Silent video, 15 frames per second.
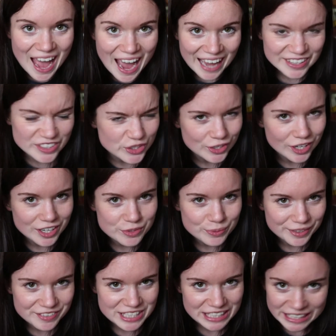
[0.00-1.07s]
as you guys will
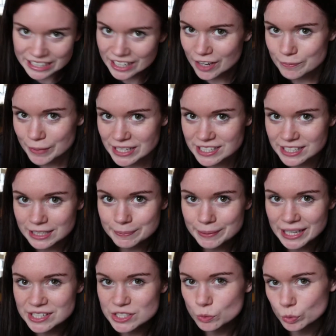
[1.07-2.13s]
have seen, I basically
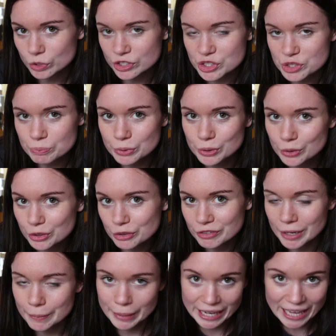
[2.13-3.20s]
placed a wooden spoon
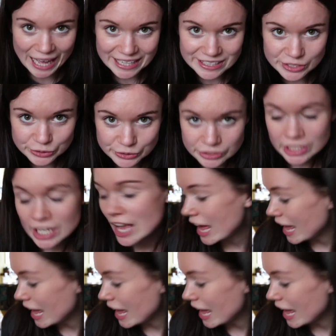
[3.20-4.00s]
around my candle,